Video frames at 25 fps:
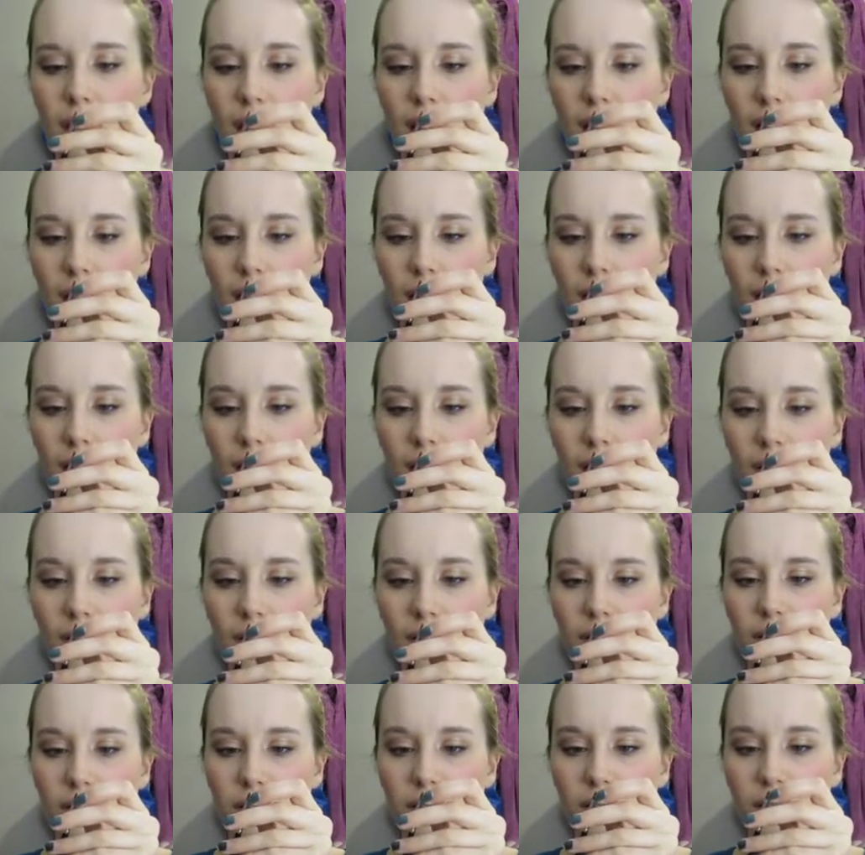And I don't
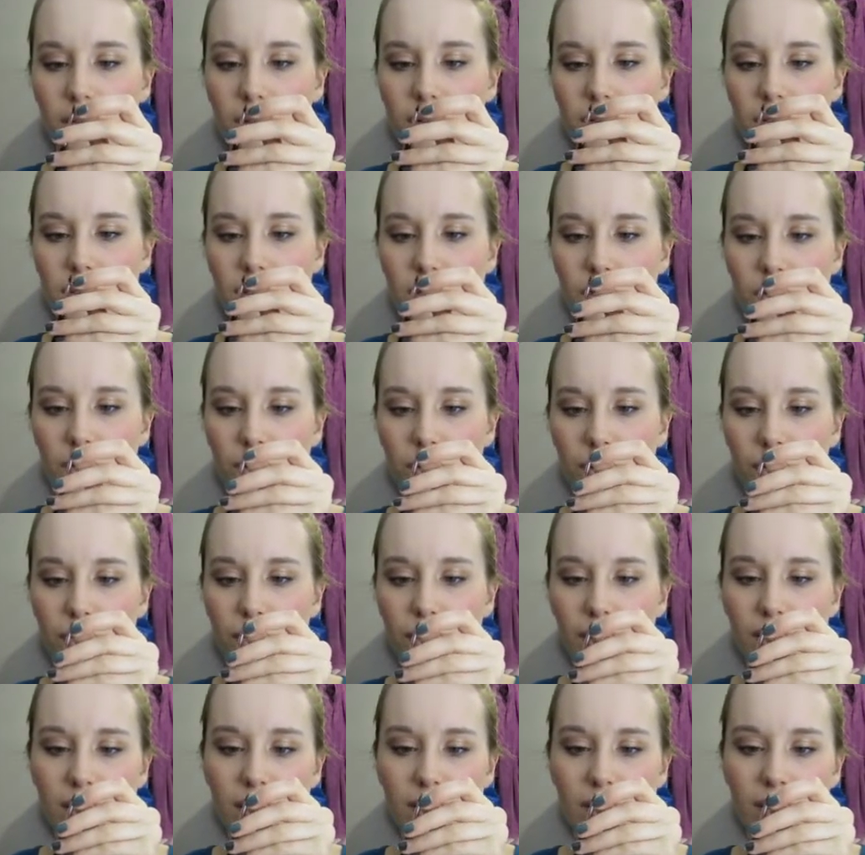really know what to do to
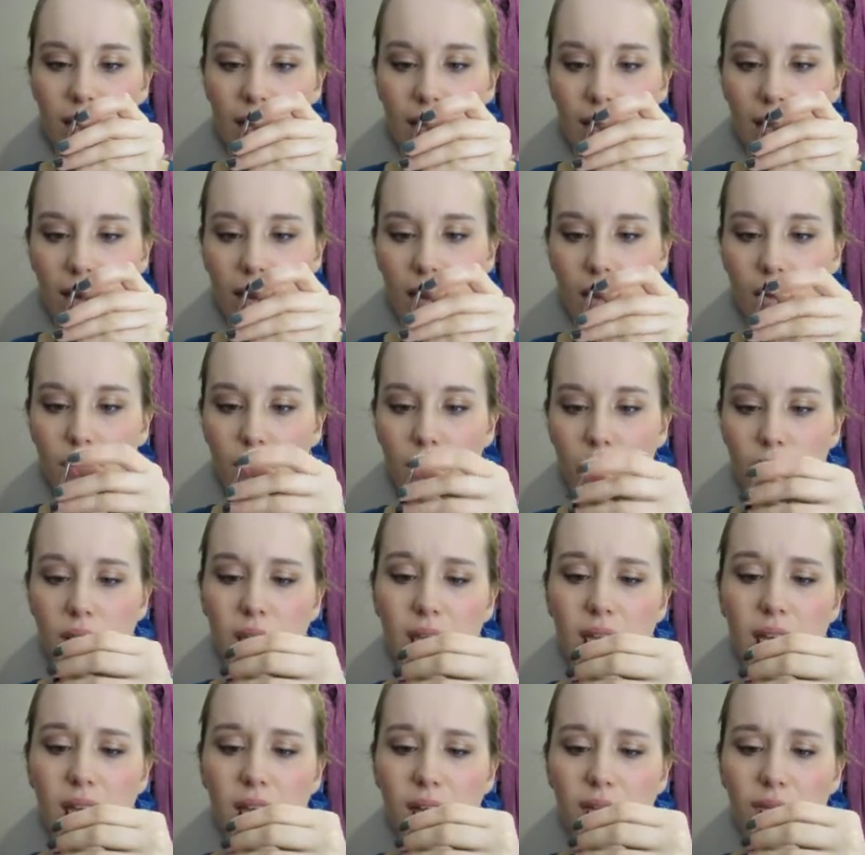fix that. I'm
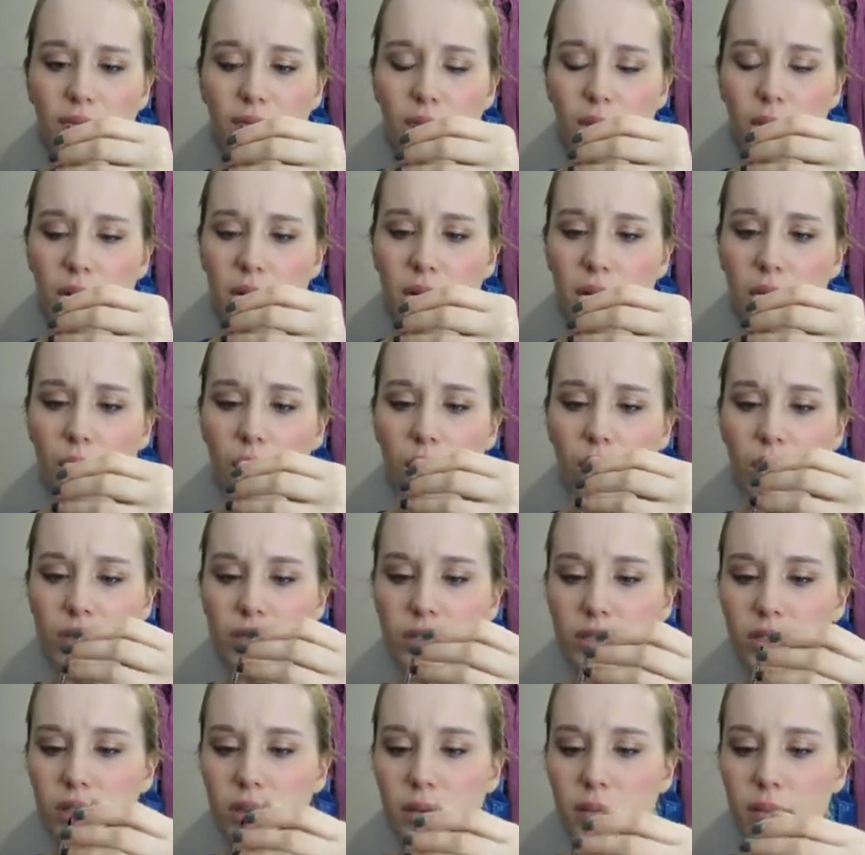really careful when I
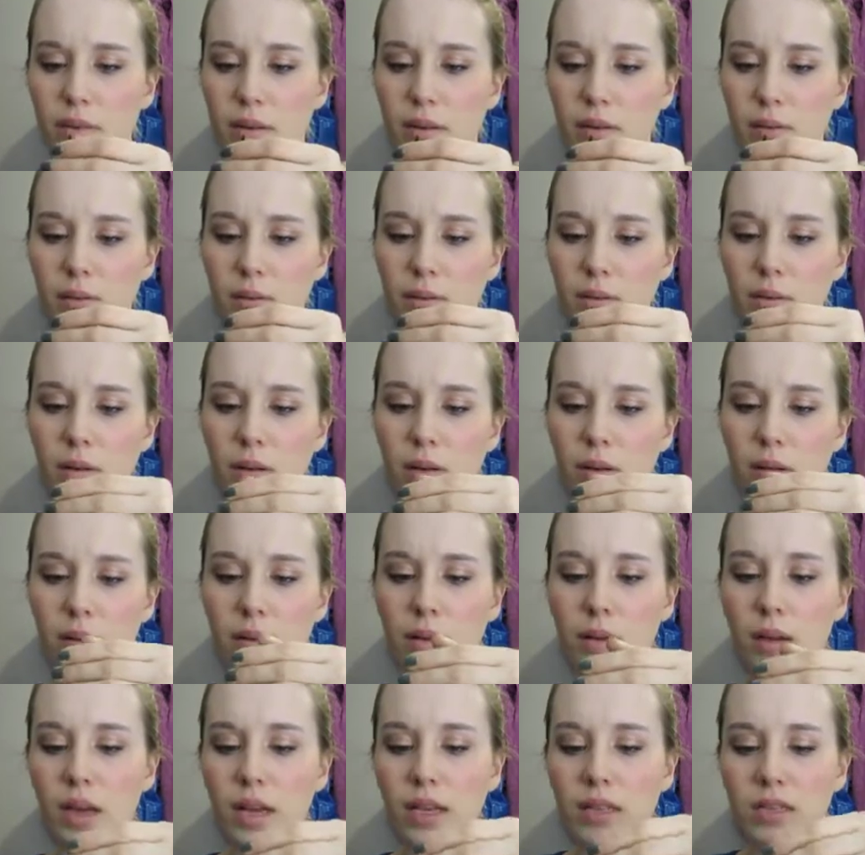wash them and
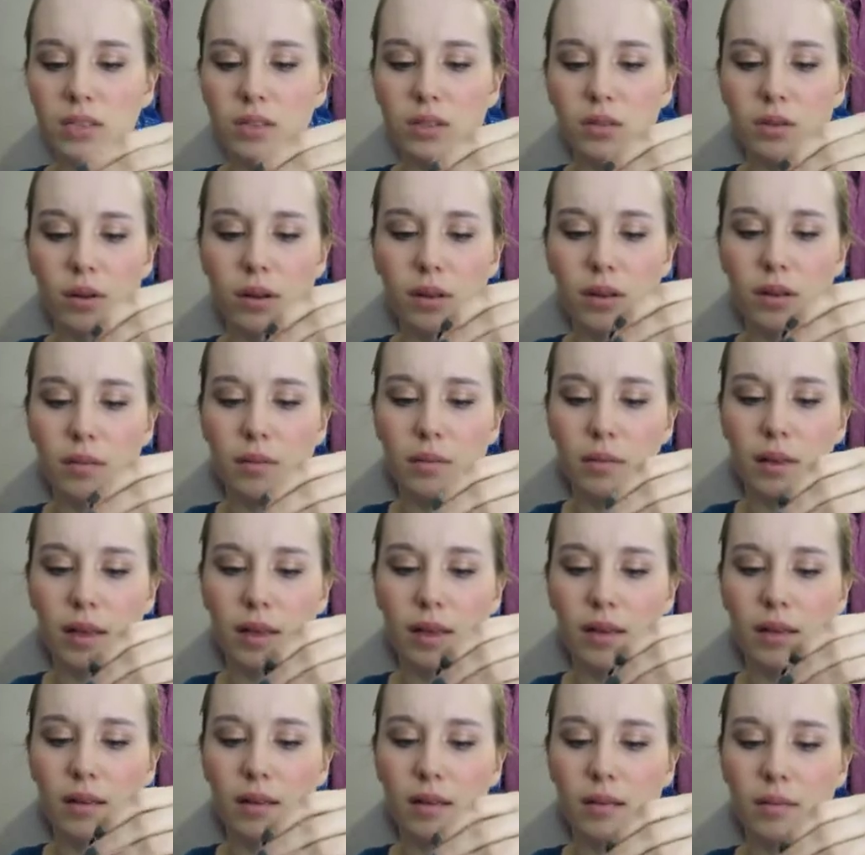I store them
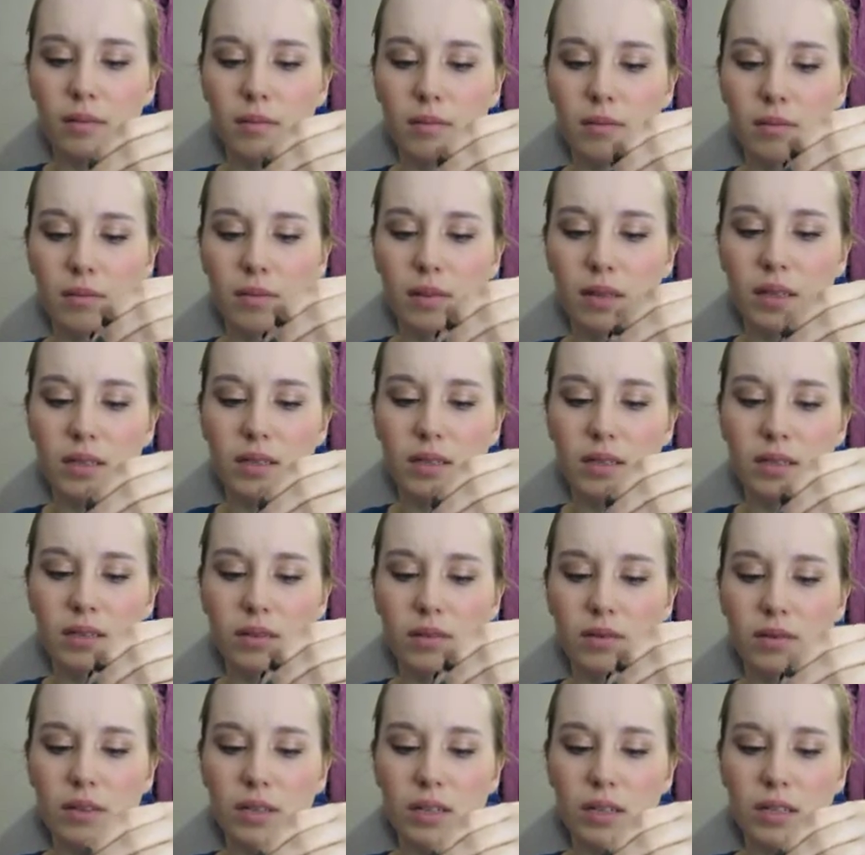like this
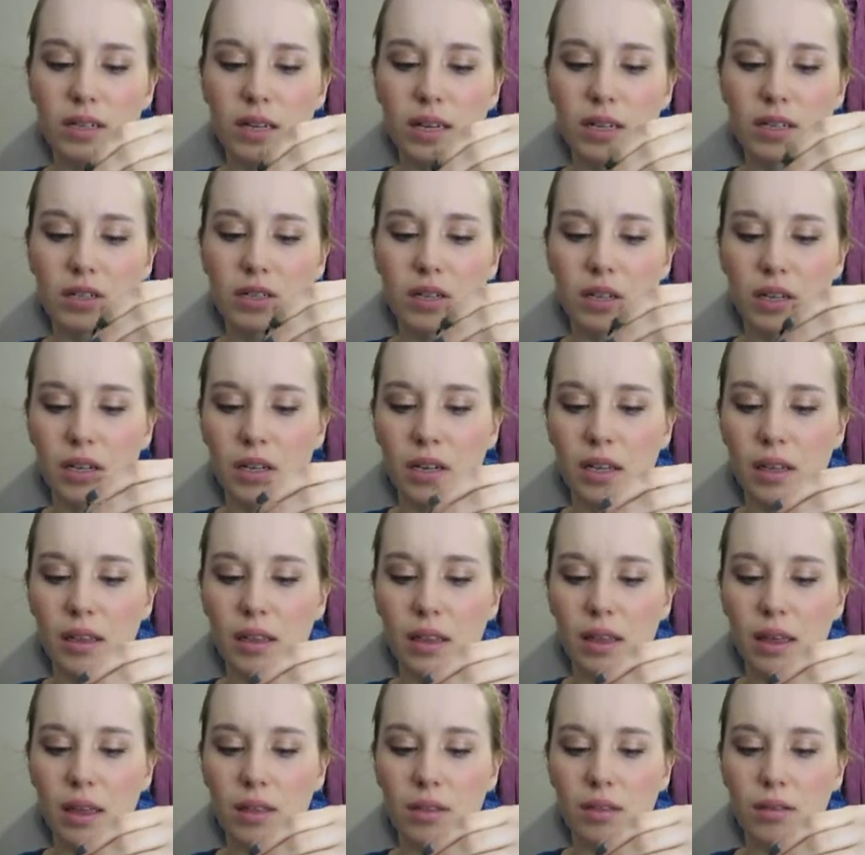isn't really touching any of
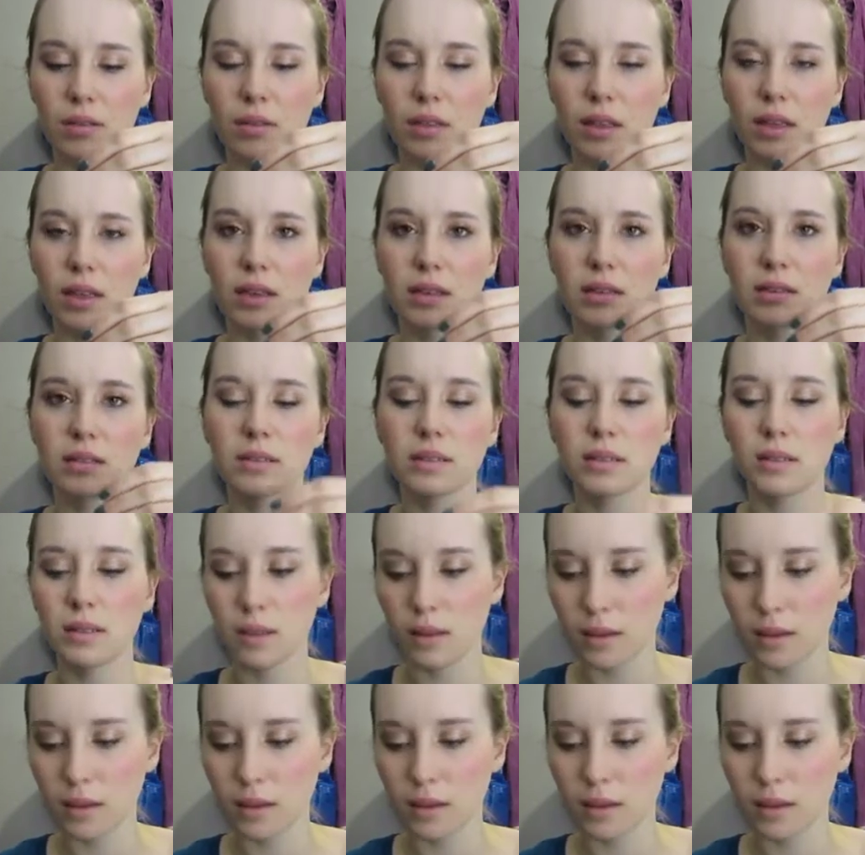the other things.